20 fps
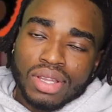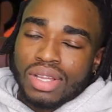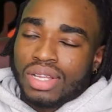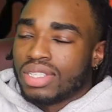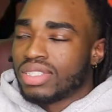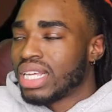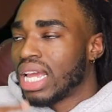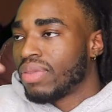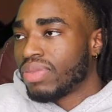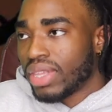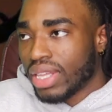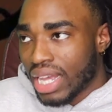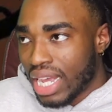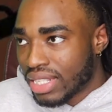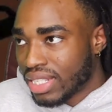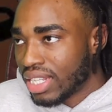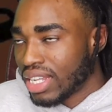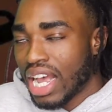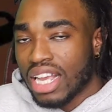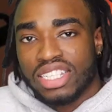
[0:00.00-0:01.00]
Same thing.
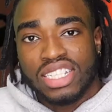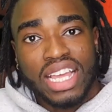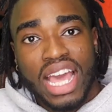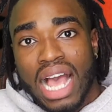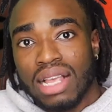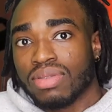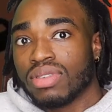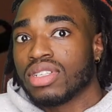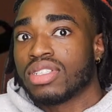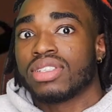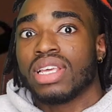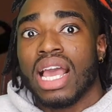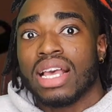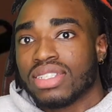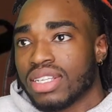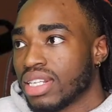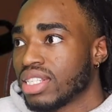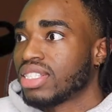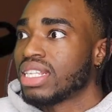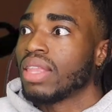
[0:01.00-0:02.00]
She actually said
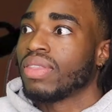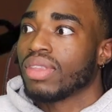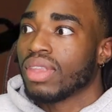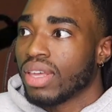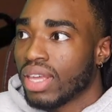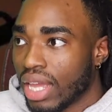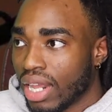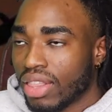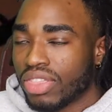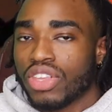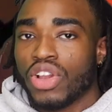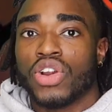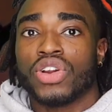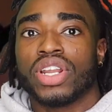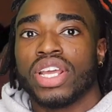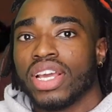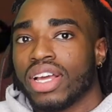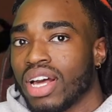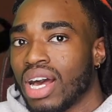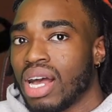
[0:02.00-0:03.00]
the same thing again. Third
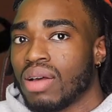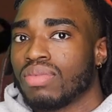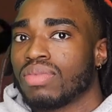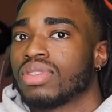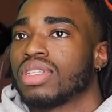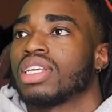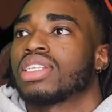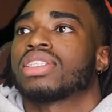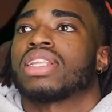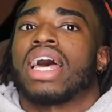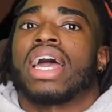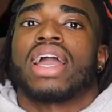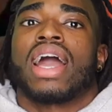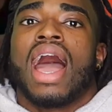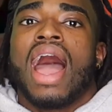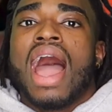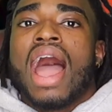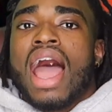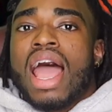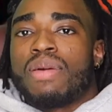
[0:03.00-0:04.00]
day comes. It's like,
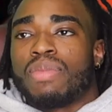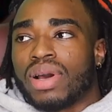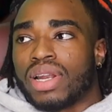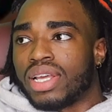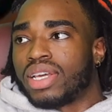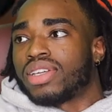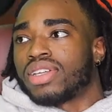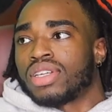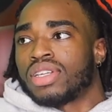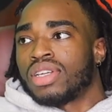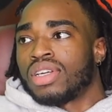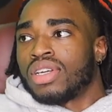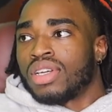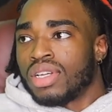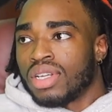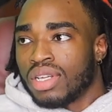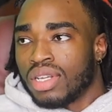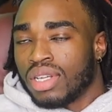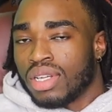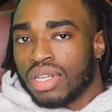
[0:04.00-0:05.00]
all right, my nigga.
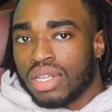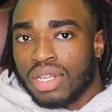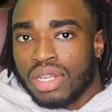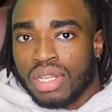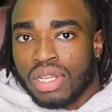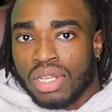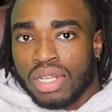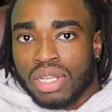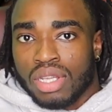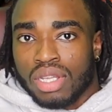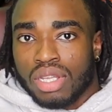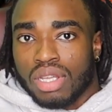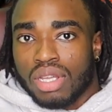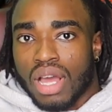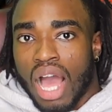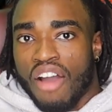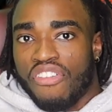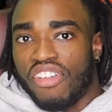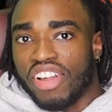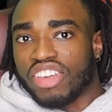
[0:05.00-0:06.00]

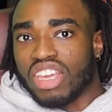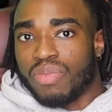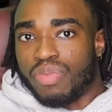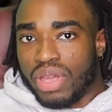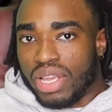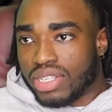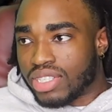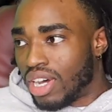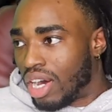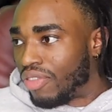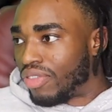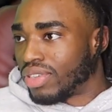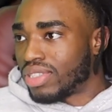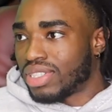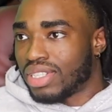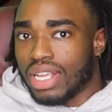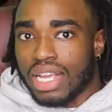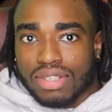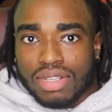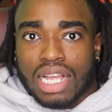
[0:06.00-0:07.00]
I feel like you're being selfish.
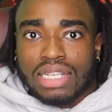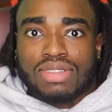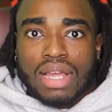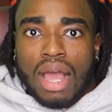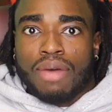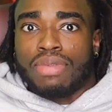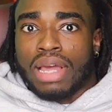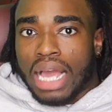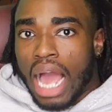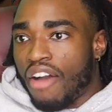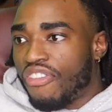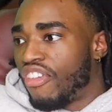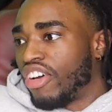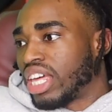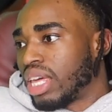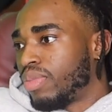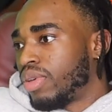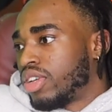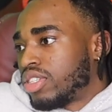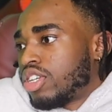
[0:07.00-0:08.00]
I'm like, I feel
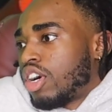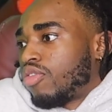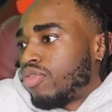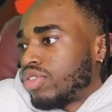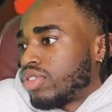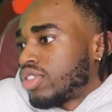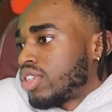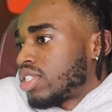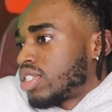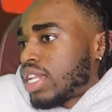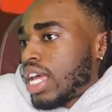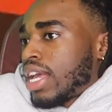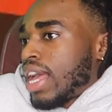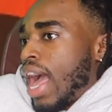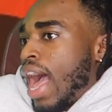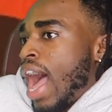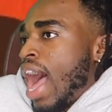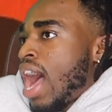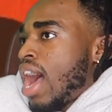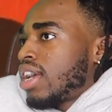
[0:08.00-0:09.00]
like you're being selfish. Because like,
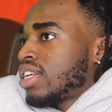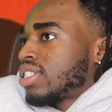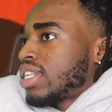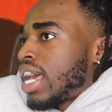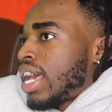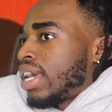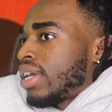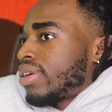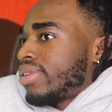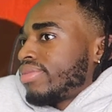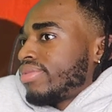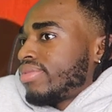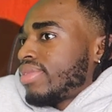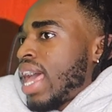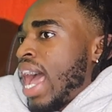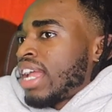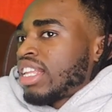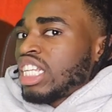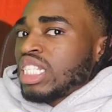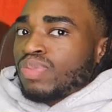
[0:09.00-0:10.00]
it's like,
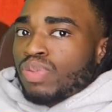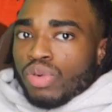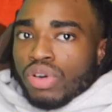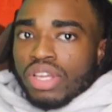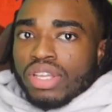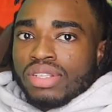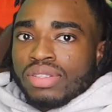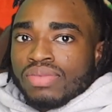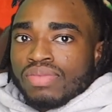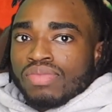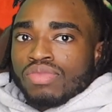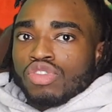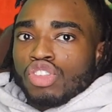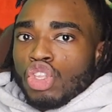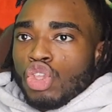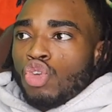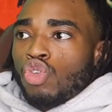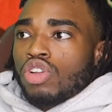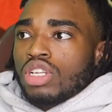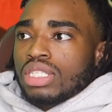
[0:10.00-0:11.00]
at this point,
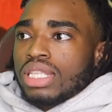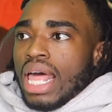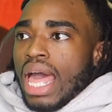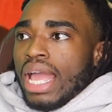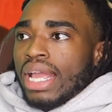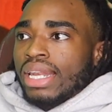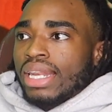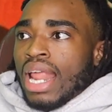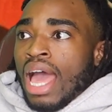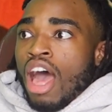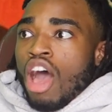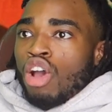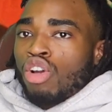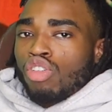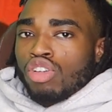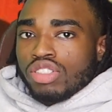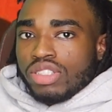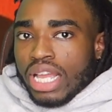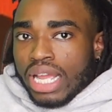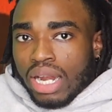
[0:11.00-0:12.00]
you just like not
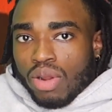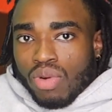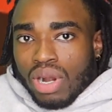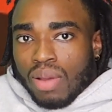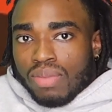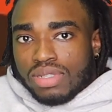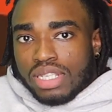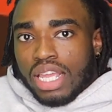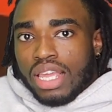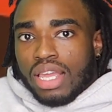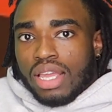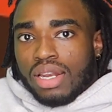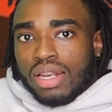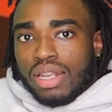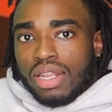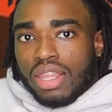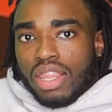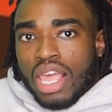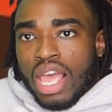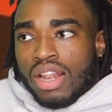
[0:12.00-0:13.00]
understanding what I'm
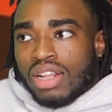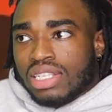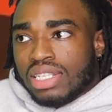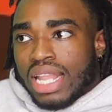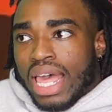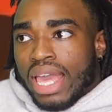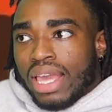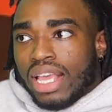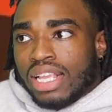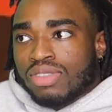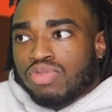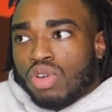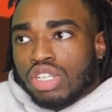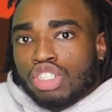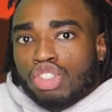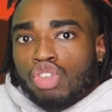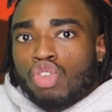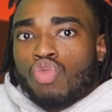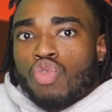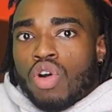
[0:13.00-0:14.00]
saying. And it's like, it's
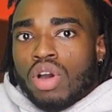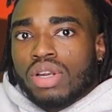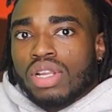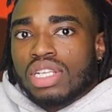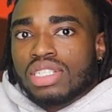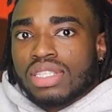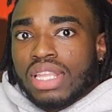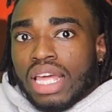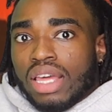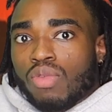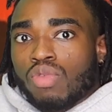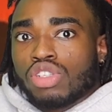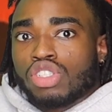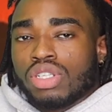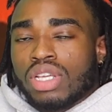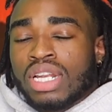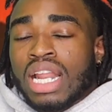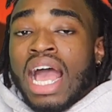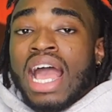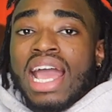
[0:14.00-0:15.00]
what you want. It's like,
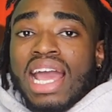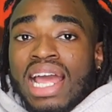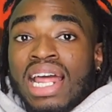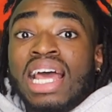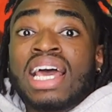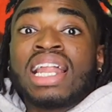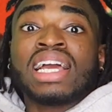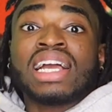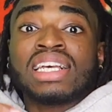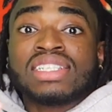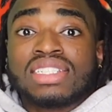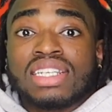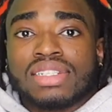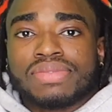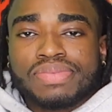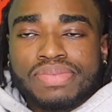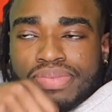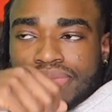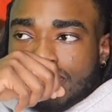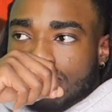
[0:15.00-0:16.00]
and like I
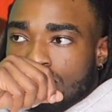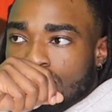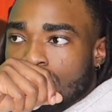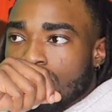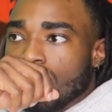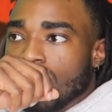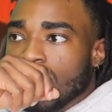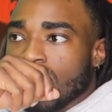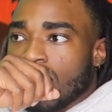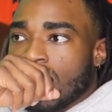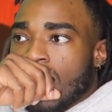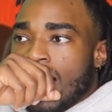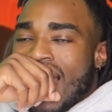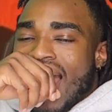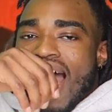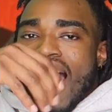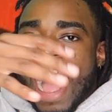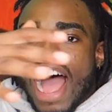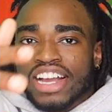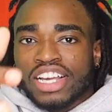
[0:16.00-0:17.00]
said,
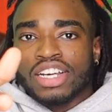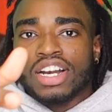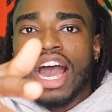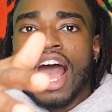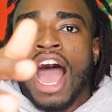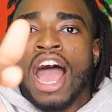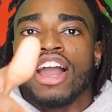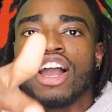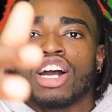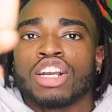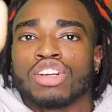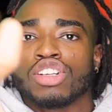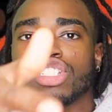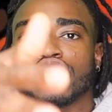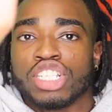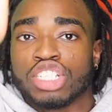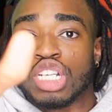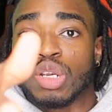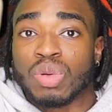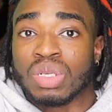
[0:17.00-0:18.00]
I
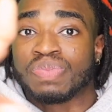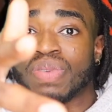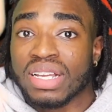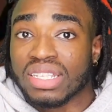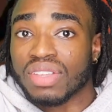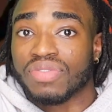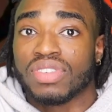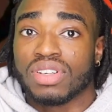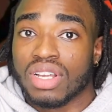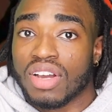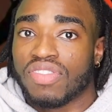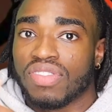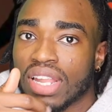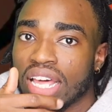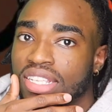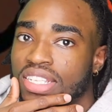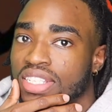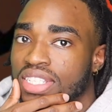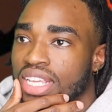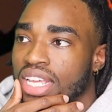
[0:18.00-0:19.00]
understand your perspective enough
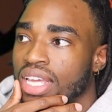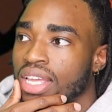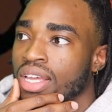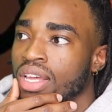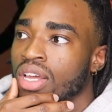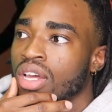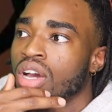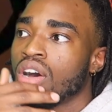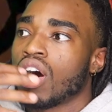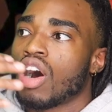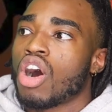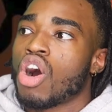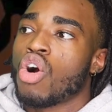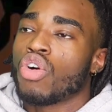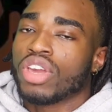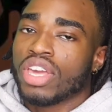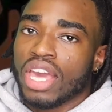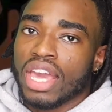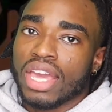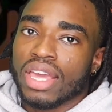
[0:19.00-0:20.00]
like to say,
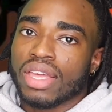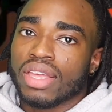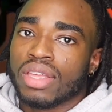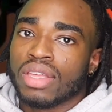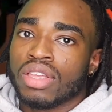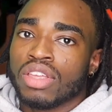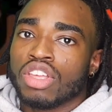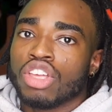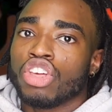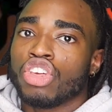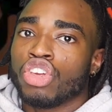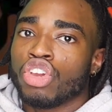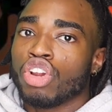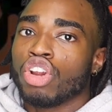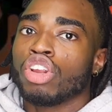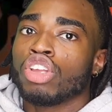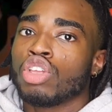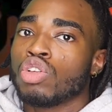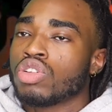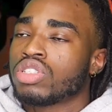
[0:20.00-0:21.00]
okay,
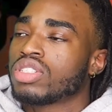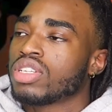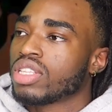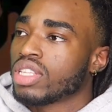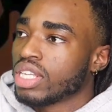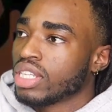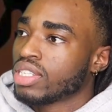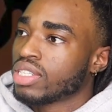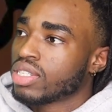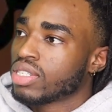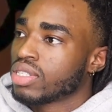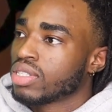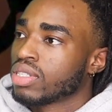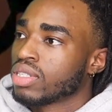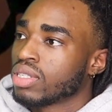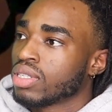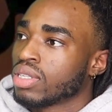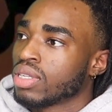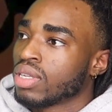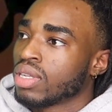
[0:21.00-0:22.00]
you're used to this,
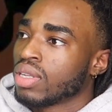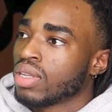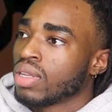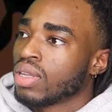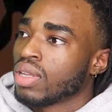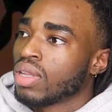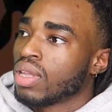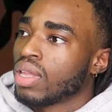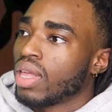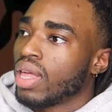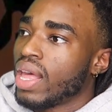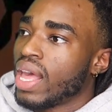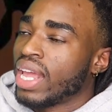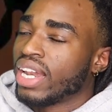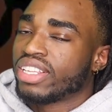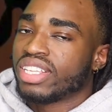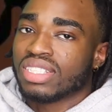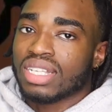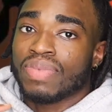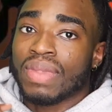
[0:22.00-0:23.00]

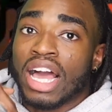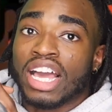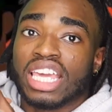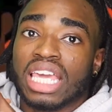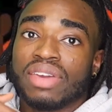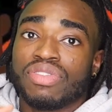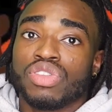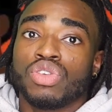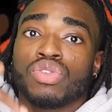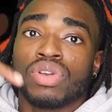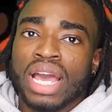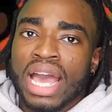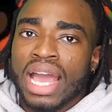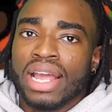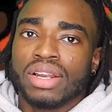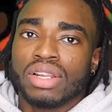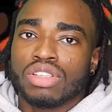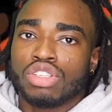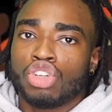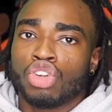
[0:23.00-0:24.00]
and since I'm not giving you
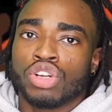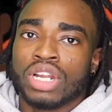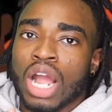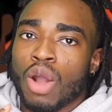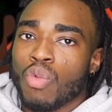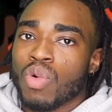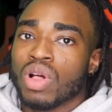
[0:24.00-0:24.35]
that, you're not